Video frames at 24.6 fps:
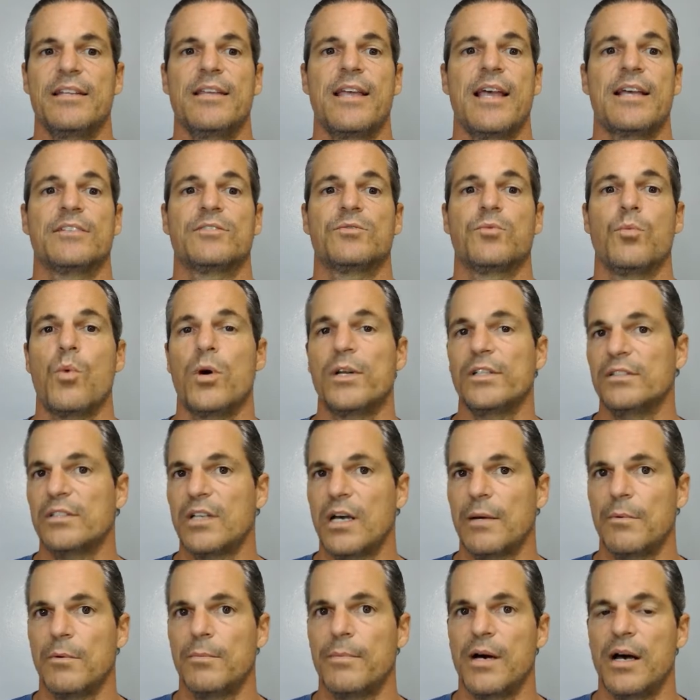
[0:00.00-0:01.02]
has one
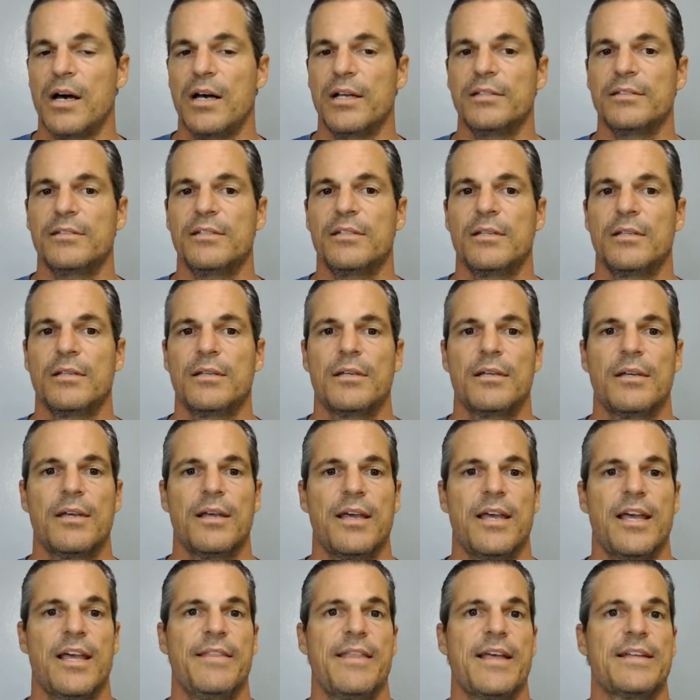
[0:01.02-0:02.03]
double bond,
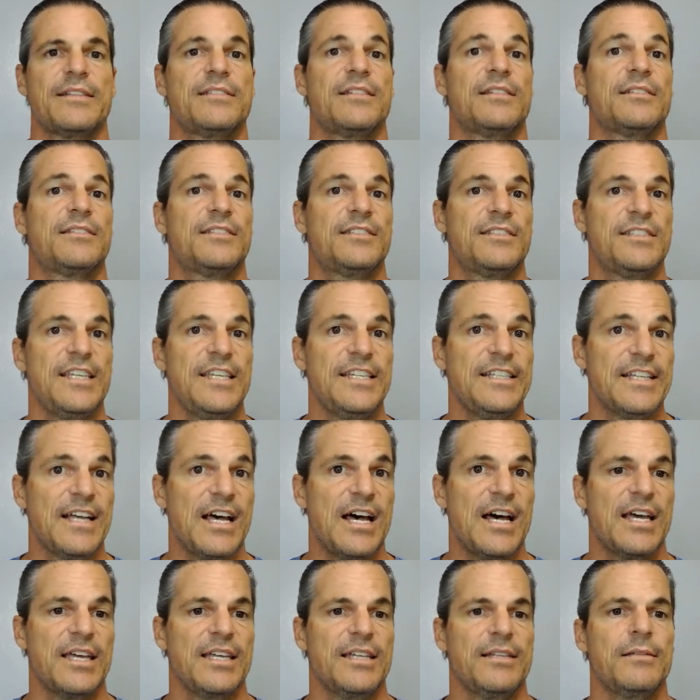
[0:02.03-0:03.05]
and that's at C
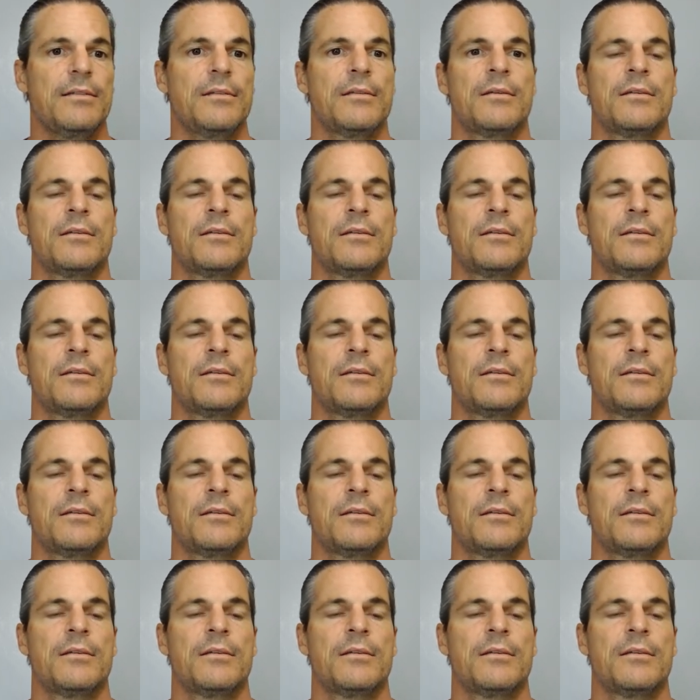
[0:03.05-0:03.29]
nine,